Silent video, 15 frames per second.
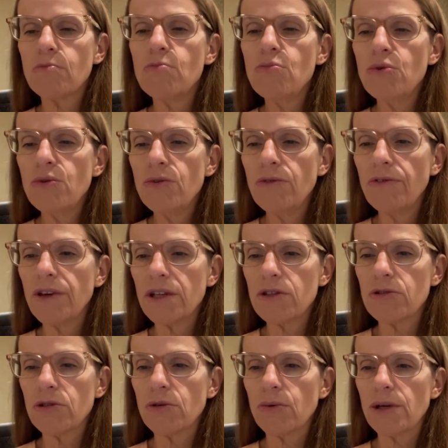moving
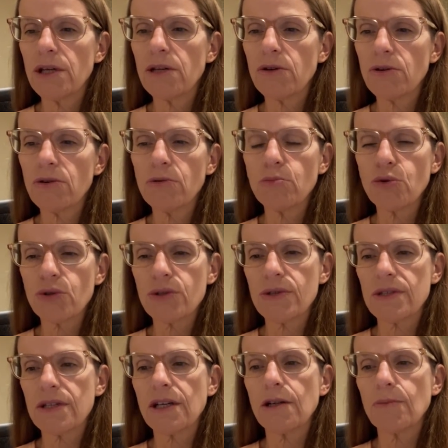to a greener or more
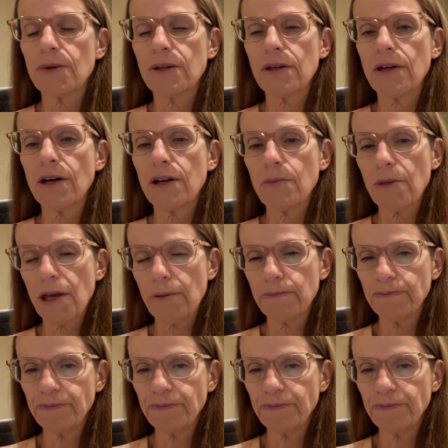sustainable economy.